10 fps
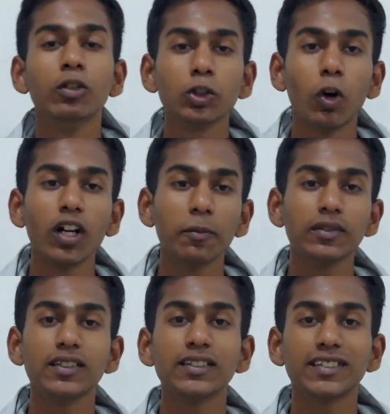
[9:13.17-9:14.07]
So what
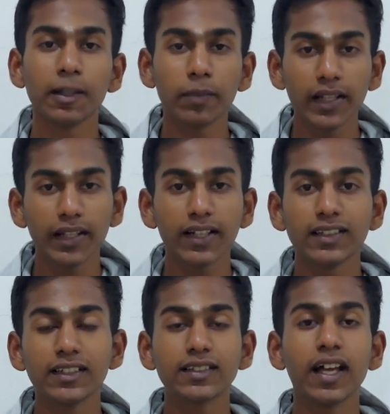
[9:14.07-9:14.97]
happens is the supply
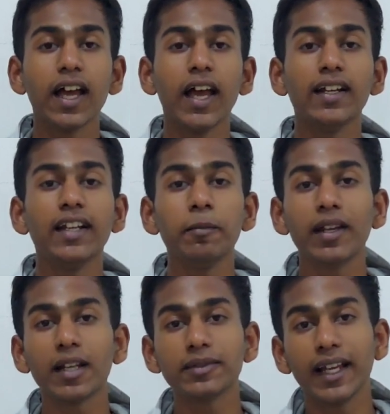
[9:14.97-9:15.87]
increases and it
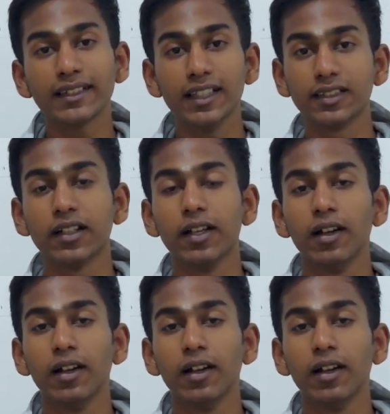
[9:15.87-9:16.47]
becomes excess